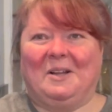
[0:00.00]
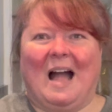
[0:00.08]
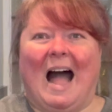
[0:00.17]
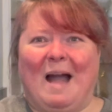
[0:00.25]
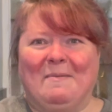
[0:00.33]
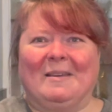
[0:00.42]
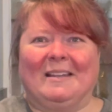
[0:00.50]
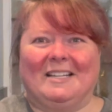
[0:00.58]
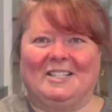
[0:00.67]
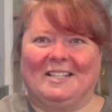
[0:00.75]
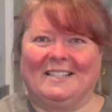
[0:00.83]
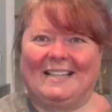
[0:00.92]
gonna
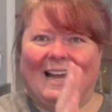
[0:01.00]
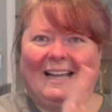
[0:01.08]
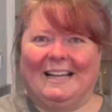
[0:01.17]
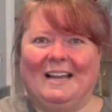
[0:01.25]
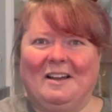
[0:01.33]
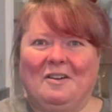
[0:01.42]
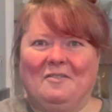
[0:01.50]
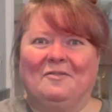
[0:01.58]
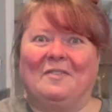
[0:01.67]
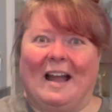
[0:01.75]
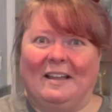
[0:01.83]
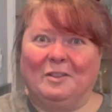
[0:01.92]
just
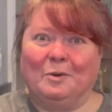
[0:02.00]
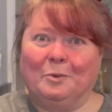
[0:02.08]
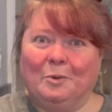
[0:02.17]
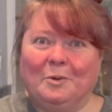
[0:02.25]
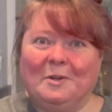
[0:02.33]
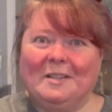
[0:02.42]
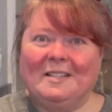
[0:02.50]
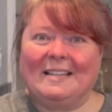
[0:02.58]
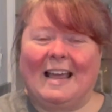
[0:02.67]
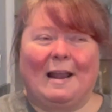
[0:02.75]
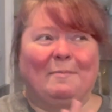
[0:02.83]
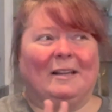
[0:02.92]
find the rules
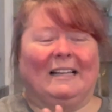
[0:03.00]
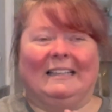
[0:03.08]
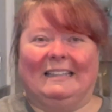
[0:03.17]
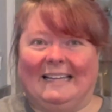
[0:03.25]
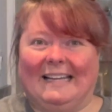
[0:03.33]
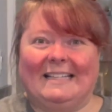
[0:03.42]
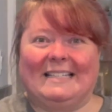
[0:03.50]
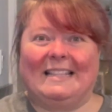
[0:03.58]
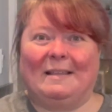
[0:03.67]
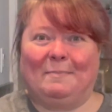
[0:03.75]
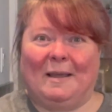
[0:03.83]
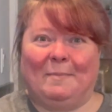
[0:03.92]
and I'm gonna link to
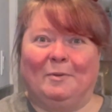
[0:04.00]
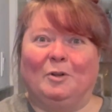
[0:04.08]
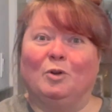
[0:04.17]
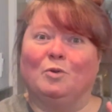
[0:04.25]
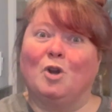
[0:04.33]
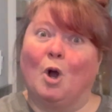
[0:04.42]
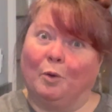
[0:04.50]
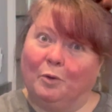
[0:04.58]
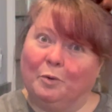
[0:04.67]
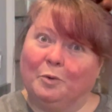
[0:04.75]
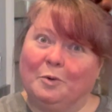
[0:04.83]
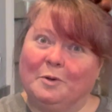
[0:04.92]
the people who know
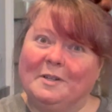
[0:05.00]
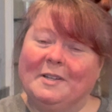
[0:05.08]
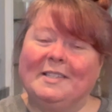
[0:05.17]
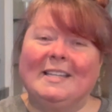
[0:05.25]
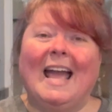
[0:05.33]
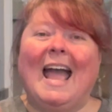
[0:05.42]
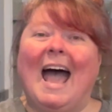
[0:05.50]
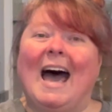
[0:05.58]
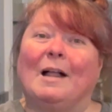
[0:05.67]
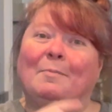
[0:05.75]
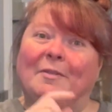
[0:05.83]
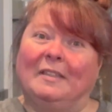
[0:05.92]
the rules and
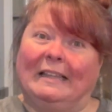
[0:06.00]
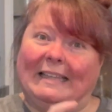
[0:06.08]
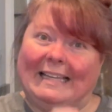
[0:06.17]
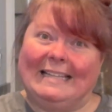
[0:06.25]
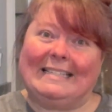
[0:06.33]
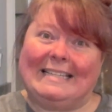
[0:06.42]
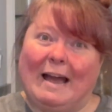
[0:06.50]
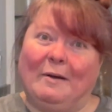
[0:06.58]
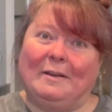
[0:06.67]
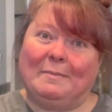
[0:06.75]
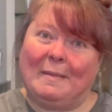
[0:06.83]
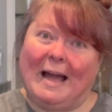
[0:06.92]
I'll put the links
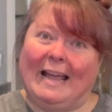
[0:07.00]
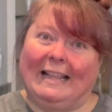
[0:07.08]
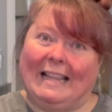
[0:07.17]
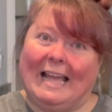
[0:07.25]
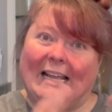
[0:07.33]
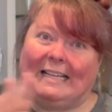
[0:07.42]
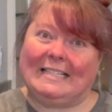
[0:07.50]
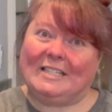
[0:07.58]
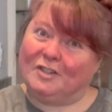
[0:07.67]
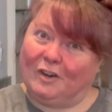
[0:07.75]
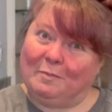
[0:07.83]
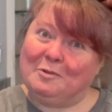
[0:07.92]
down in my
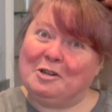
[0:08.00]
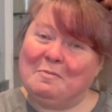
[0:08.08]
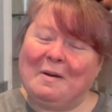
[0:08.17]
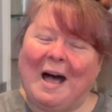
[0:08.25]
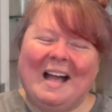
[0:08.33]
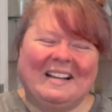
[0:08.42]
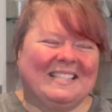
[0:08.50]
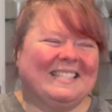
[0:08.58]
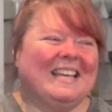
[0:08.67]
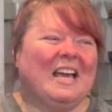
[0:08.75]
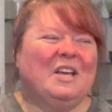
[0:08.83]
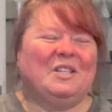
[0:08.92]
description
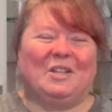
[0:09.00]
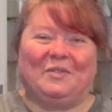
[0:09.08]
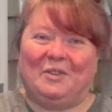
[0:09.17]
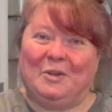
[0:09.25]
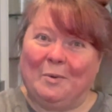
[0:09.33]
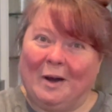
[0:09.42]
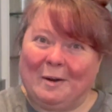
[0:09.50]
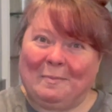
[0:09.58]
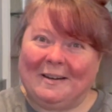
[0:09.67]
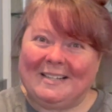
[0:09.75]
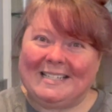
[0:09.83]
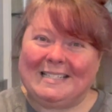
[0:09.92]
box. So if you want to
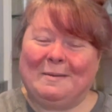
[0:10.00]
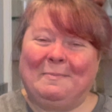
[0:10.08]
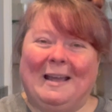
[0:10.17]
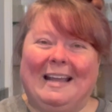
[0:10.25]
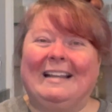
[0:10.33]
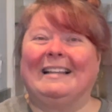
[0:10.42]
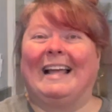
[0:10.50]
participate,